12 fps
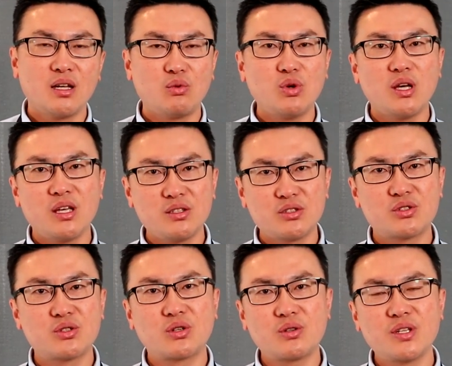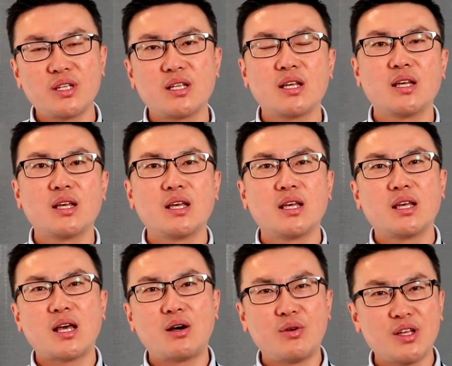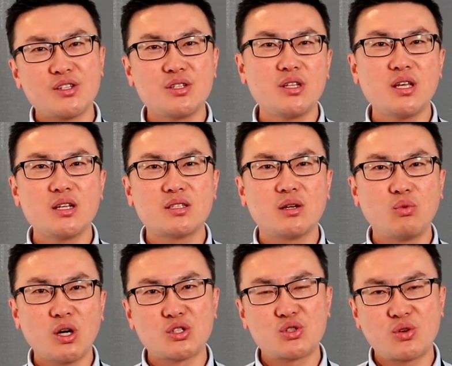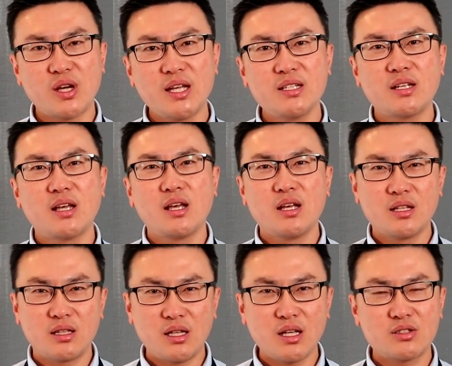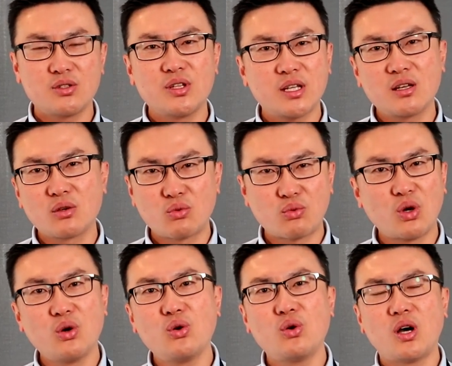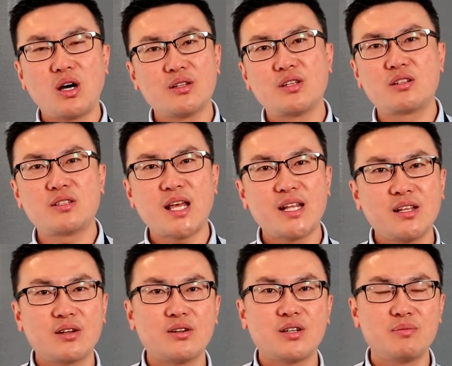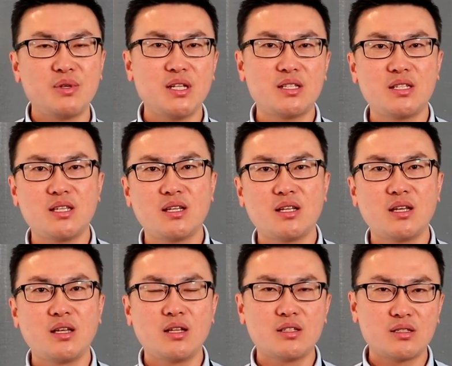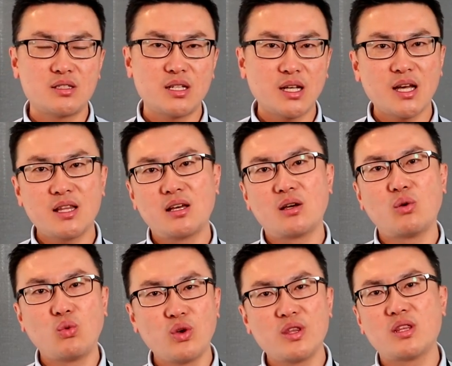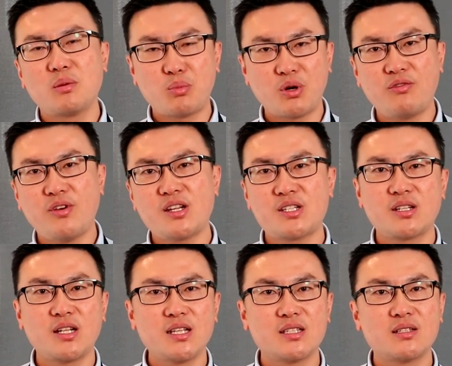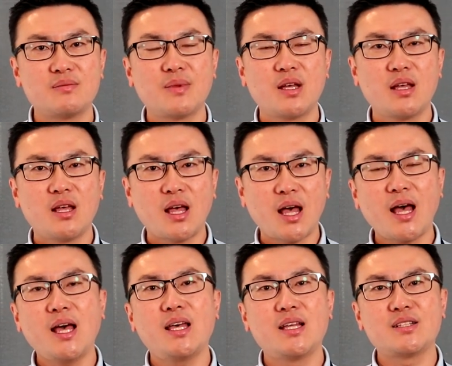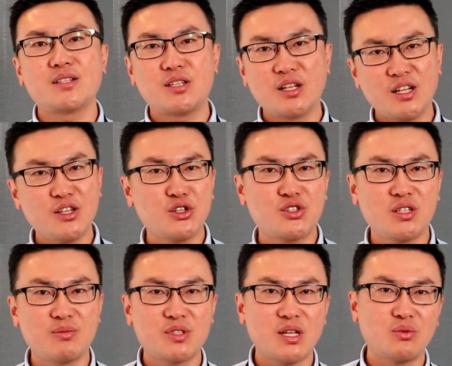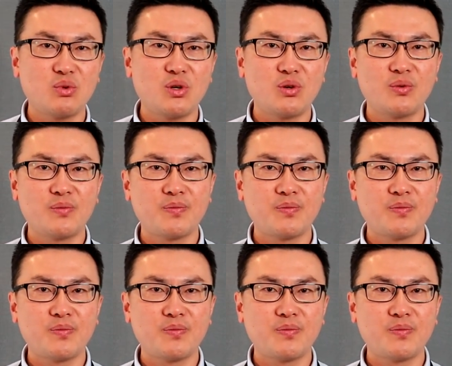We are ensuring our engineers are well trained so they can grow on their technical ability, together with professionalism and the leaderships as well.